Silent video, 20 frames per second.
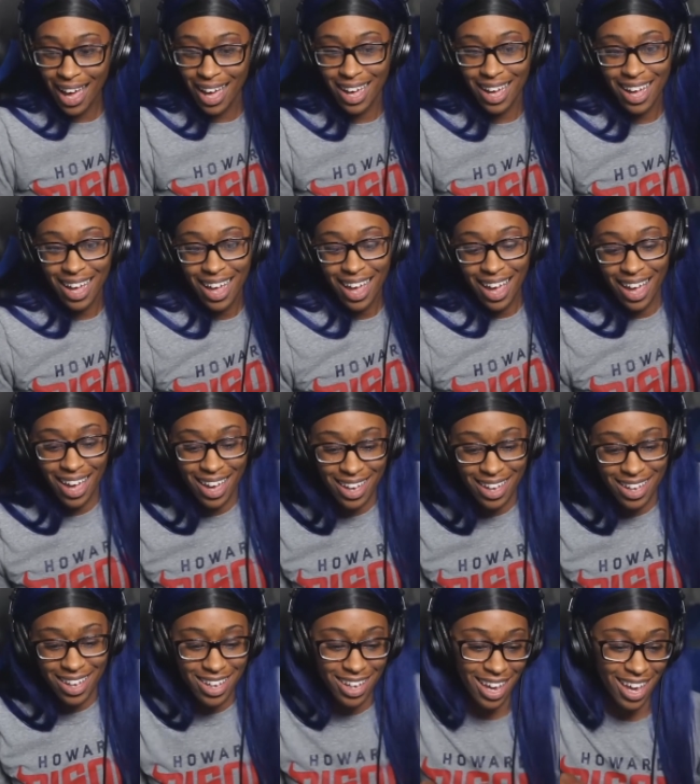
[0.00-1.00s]
Hey,
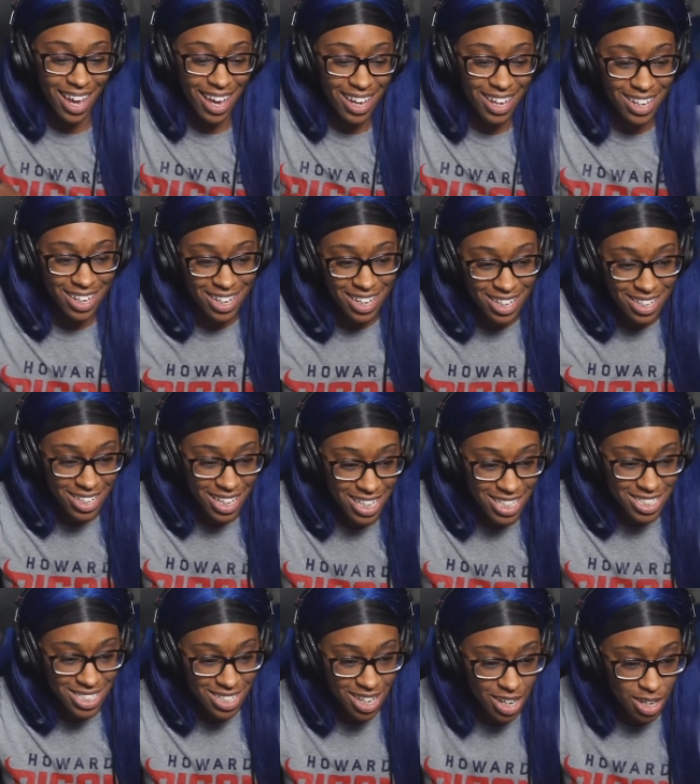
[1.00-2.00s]
hey, hey.
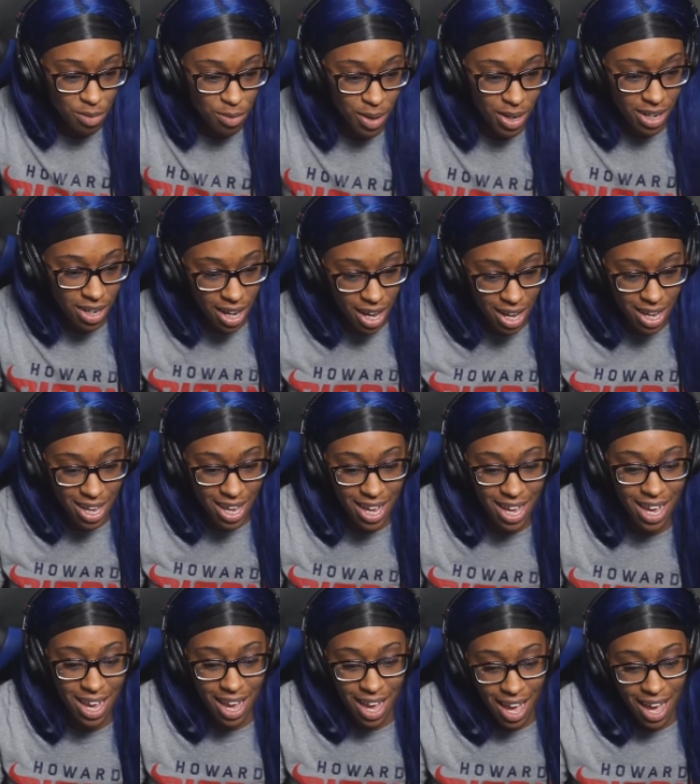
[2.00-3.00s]
Get sturdy with it. Hey,
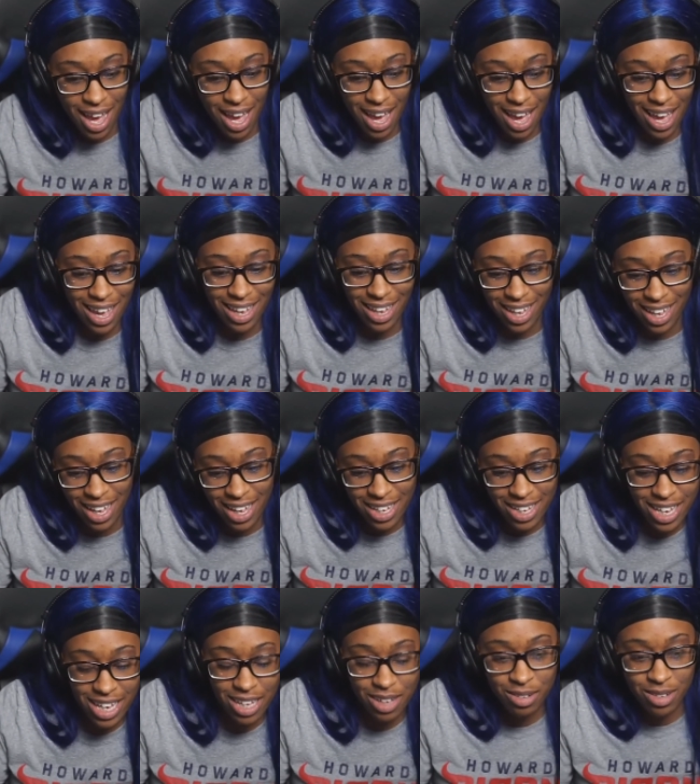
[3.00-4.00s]
hey.
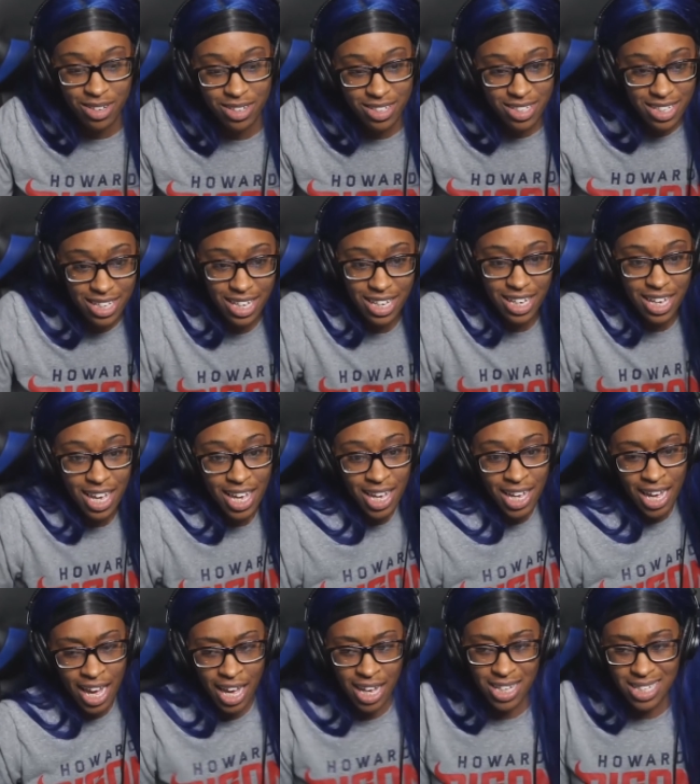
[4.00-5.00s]
Get, get,
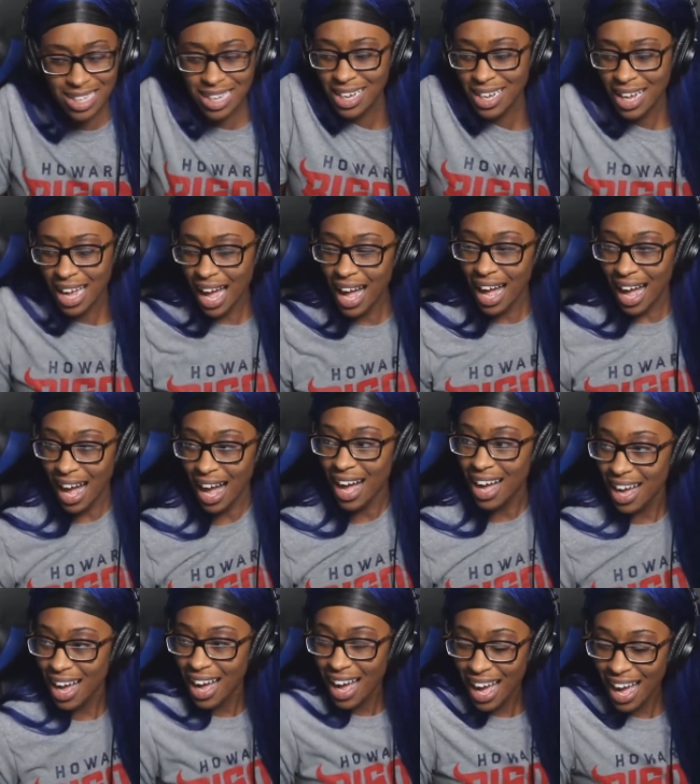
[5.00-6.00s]
hey
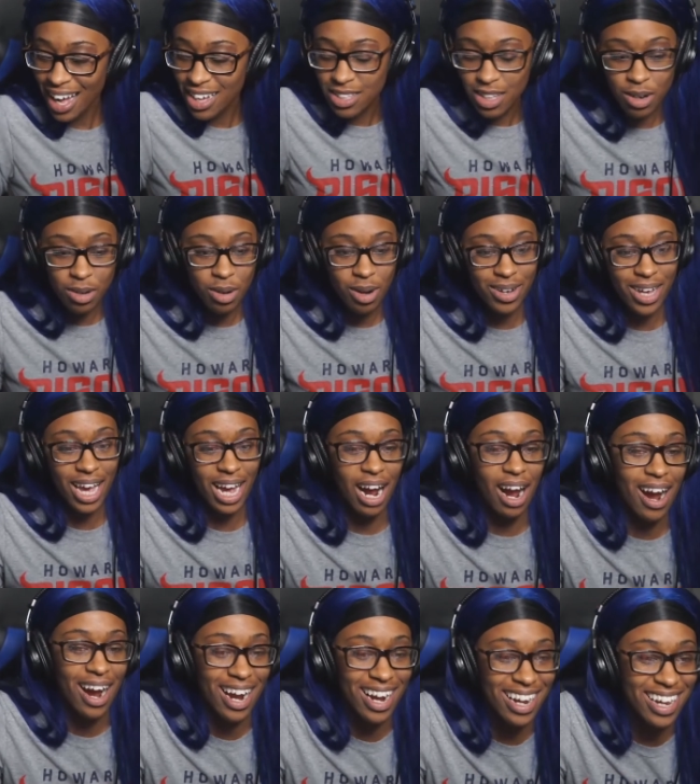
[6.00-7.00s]
oh, okay,
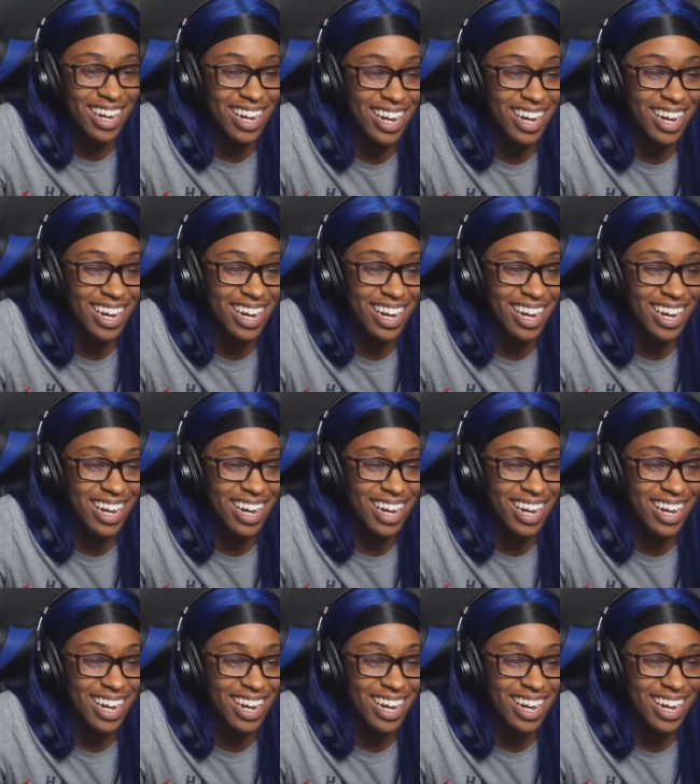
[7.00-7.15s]
all right.